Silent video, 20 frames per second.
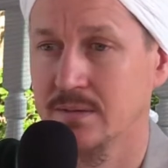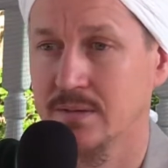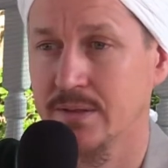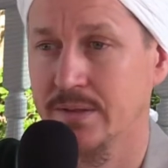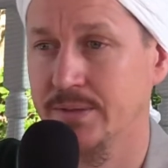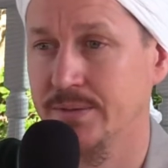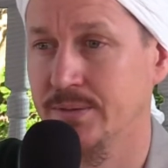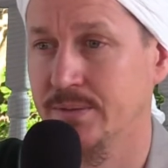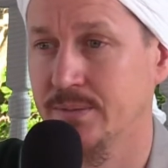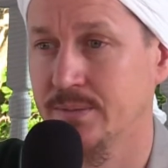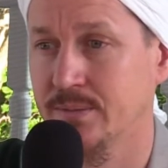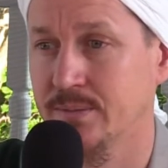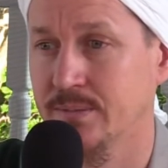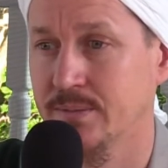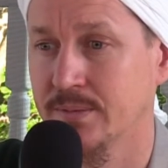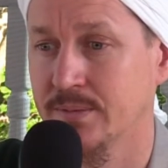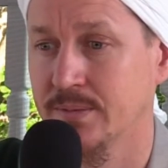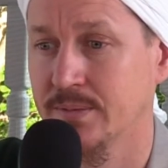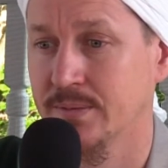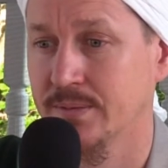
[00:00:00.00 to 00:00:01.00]
and you
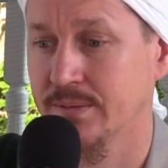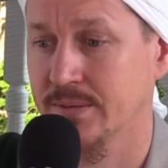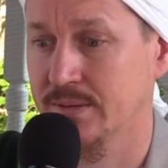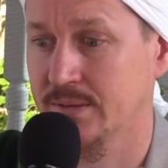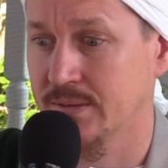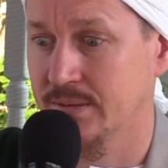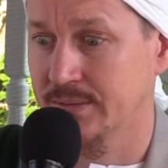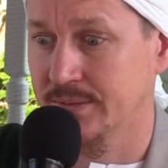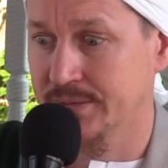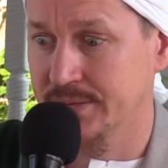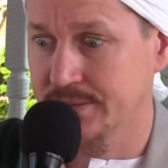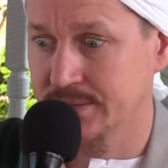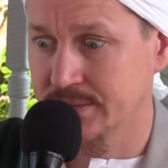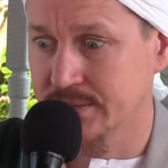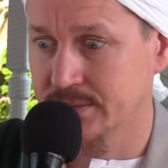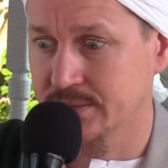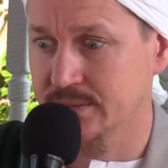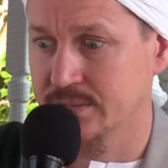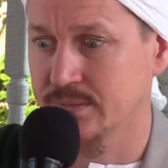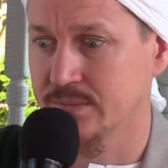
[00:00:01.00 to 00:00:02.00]
listen
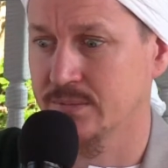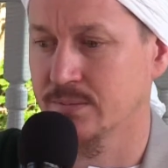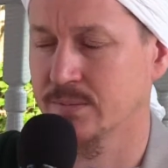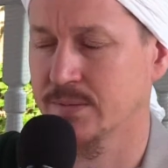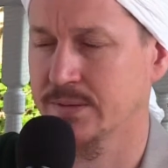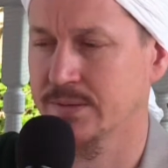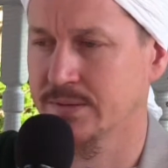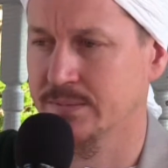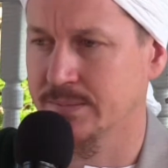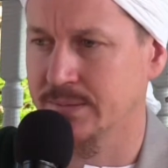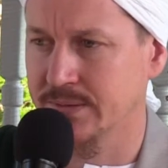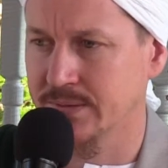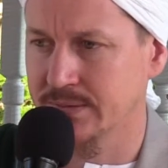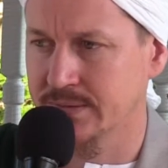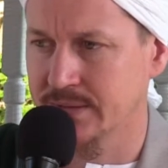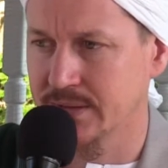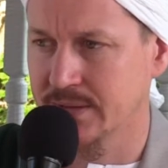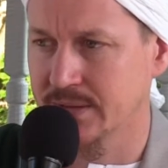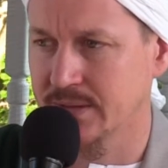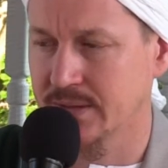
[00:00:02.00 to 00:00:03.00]
to what is being
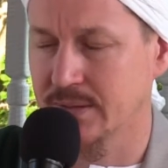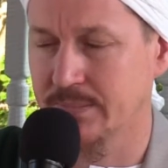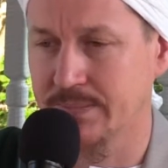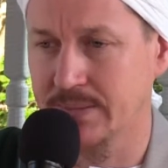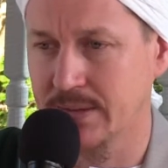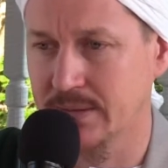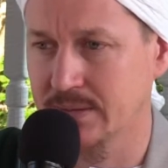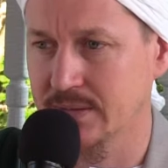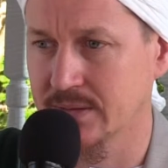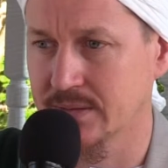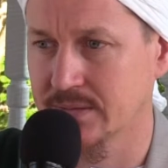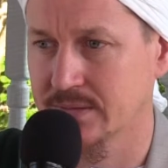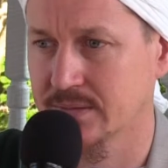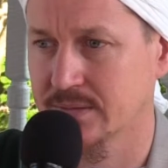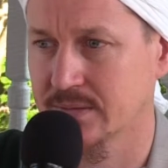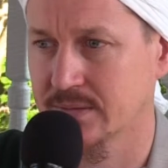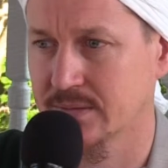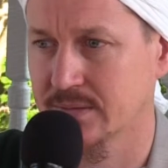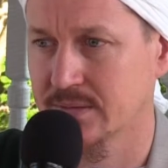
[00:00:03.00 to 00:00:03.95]
said about this,